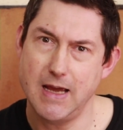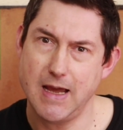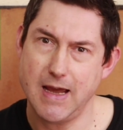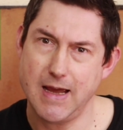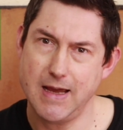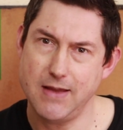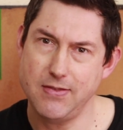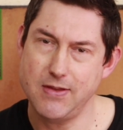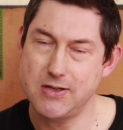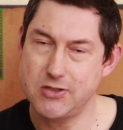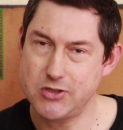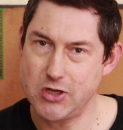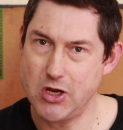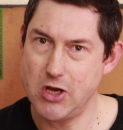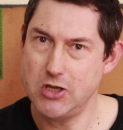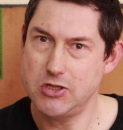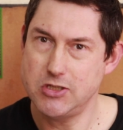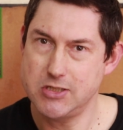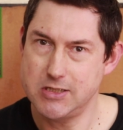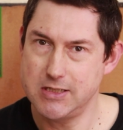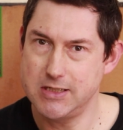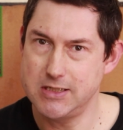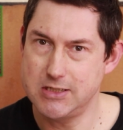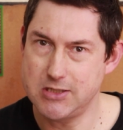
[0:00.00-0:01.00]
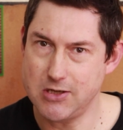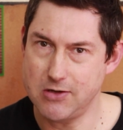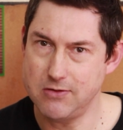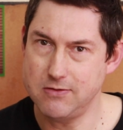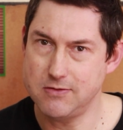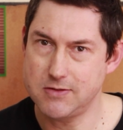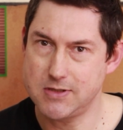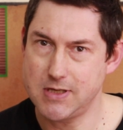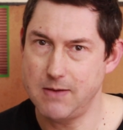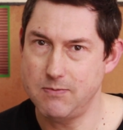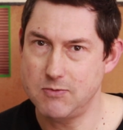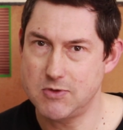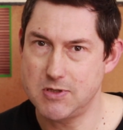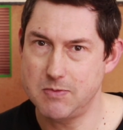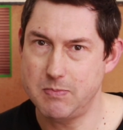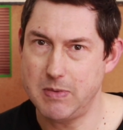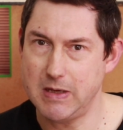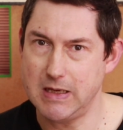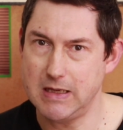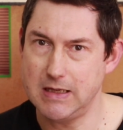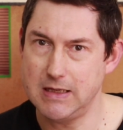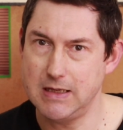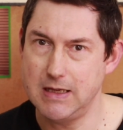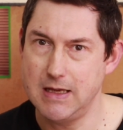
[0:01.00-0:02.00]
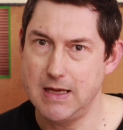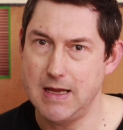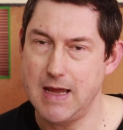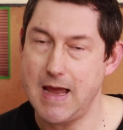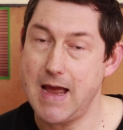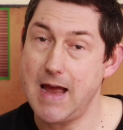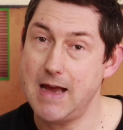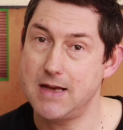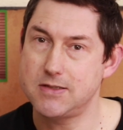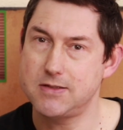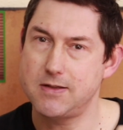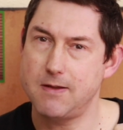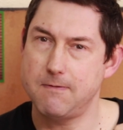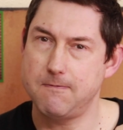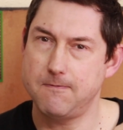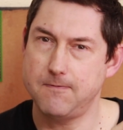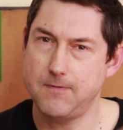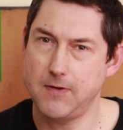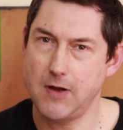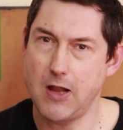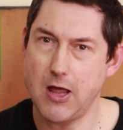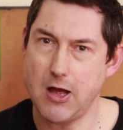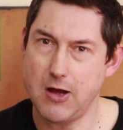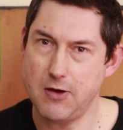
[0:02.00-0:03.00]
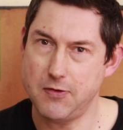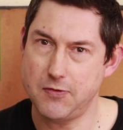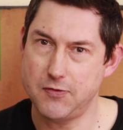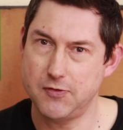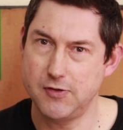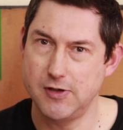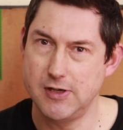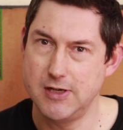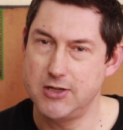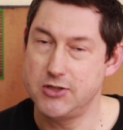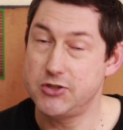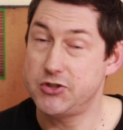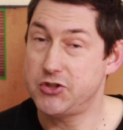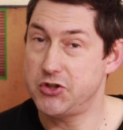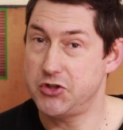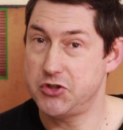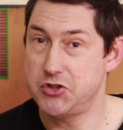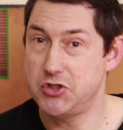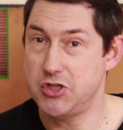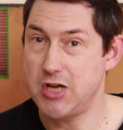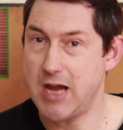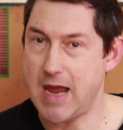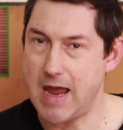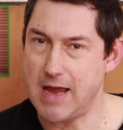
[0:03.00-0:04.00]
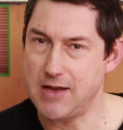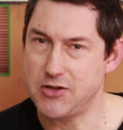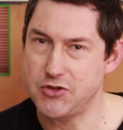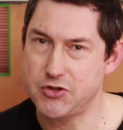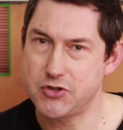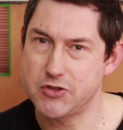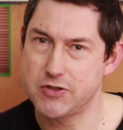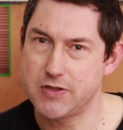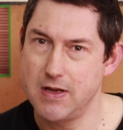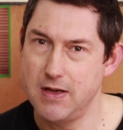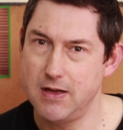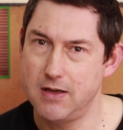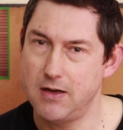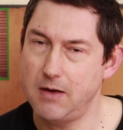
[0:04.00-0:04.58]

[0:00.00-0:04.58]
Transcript: and they certainly don't seem to be as the fluff suggests.